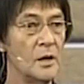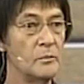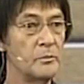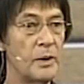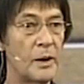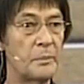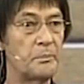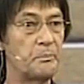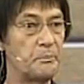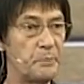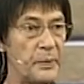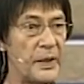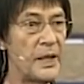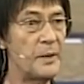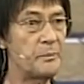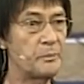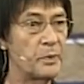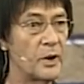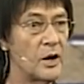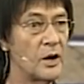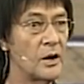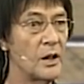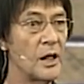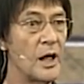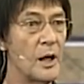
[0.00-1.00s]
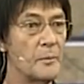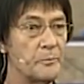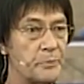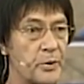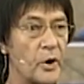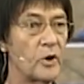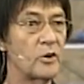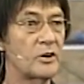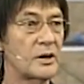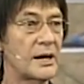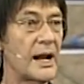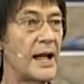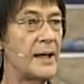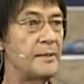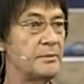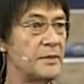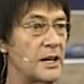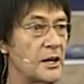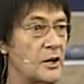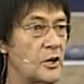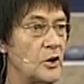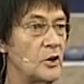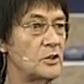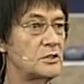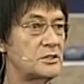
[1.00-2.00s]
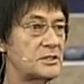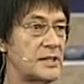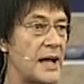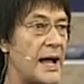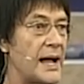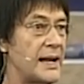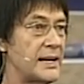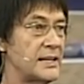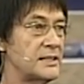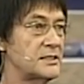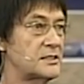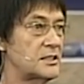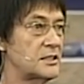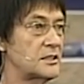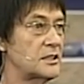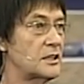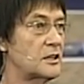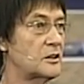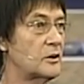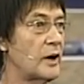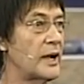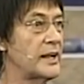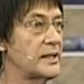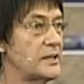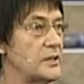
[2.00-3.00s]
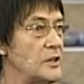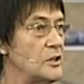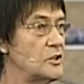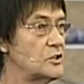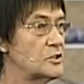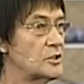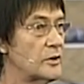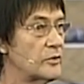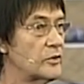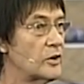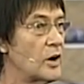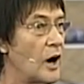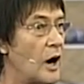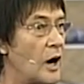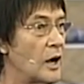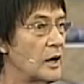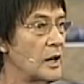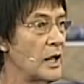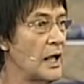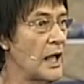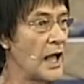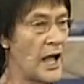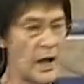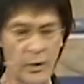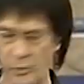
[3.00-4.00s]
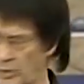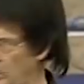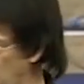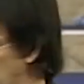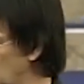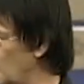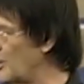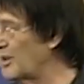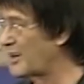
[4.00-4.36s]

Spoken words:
But people proclaim the good tidings and the great news of God. And when you